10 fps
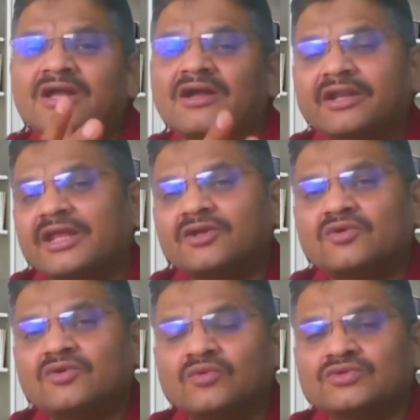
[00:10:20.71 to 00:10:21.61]
career
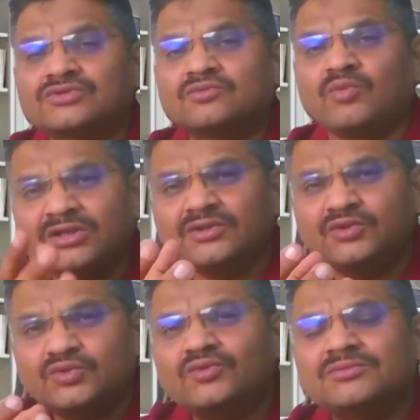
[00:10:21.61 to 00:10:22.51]
coach what
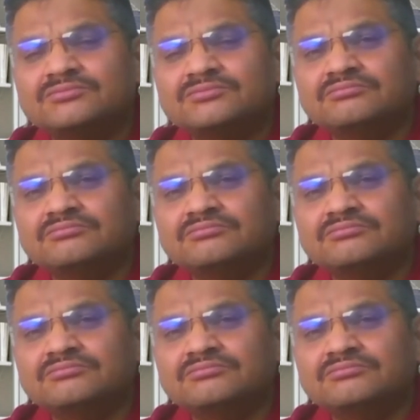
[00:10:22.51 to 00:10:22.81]
you